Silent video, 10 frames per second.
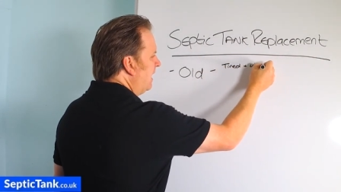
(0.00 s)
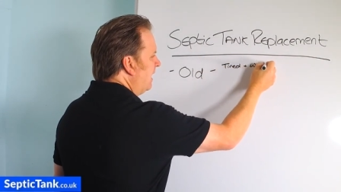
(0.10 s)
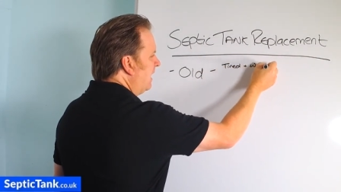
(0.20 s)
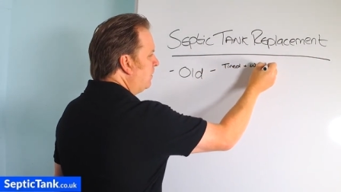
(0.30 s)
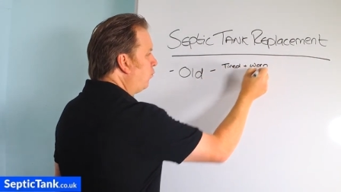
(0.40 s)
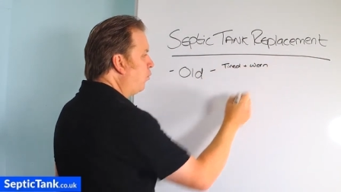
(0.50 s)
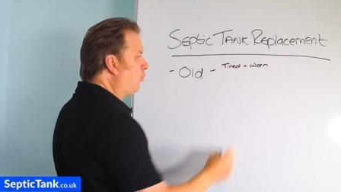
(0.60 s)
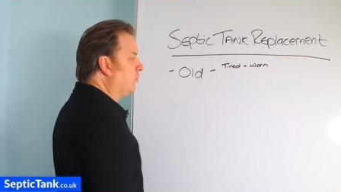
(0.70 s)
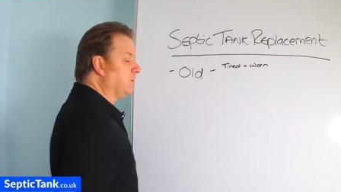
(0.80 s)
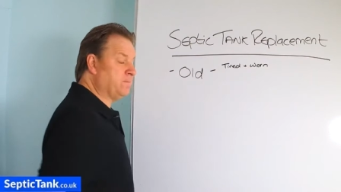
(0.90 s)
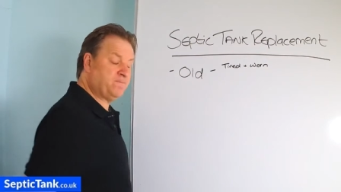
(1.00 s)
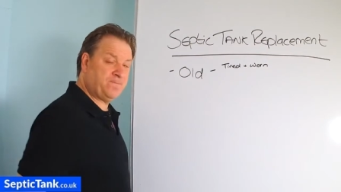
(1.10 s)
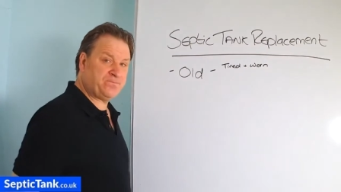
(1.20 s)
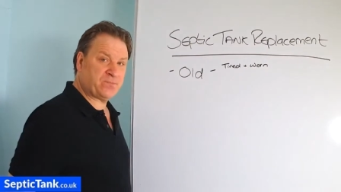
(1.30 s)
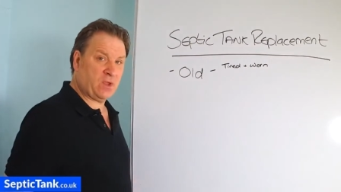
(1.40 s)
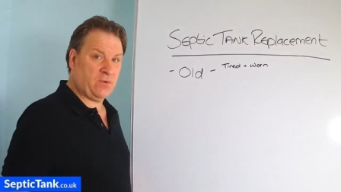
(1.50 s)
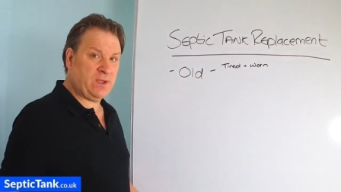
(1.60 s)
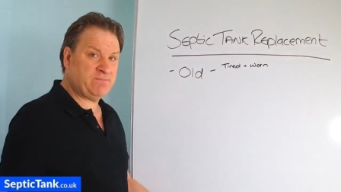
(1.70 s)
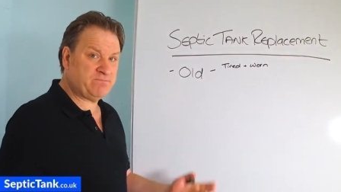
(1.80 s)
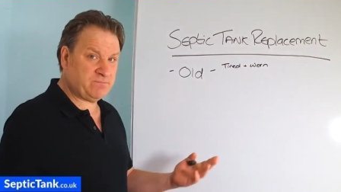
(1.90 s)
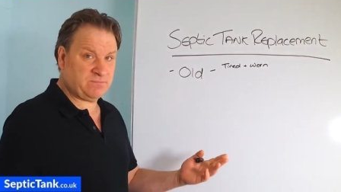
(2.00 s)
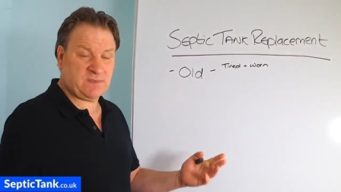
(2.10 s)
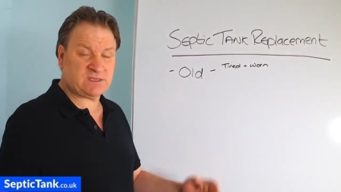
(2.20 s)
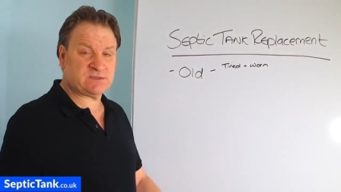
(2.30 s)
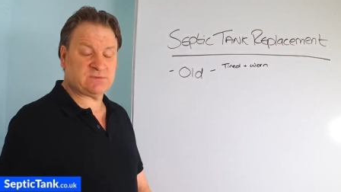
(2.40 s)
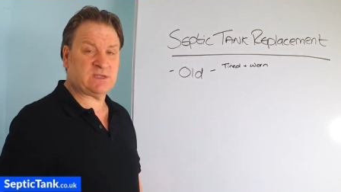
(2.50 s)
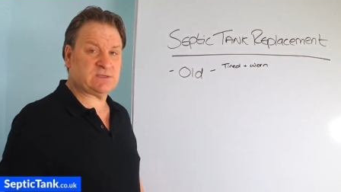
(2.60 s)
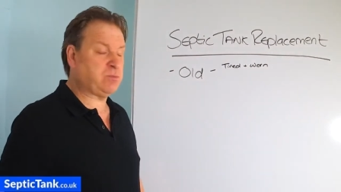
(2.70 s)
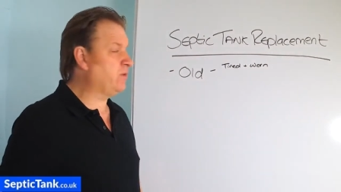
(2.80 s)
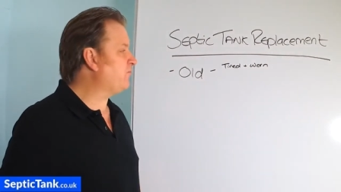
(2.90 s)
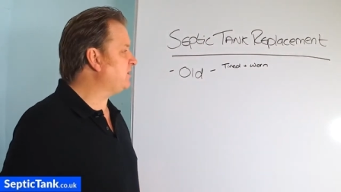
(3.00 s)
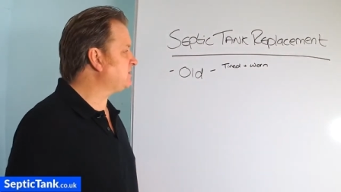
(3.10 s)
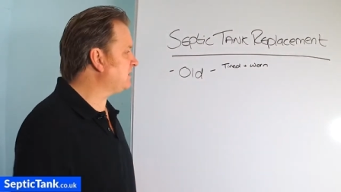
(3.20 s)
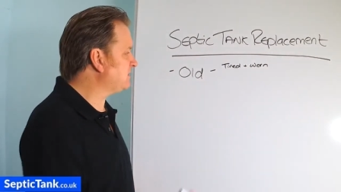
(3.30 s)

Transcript: and worn. All right, that's that's one reason.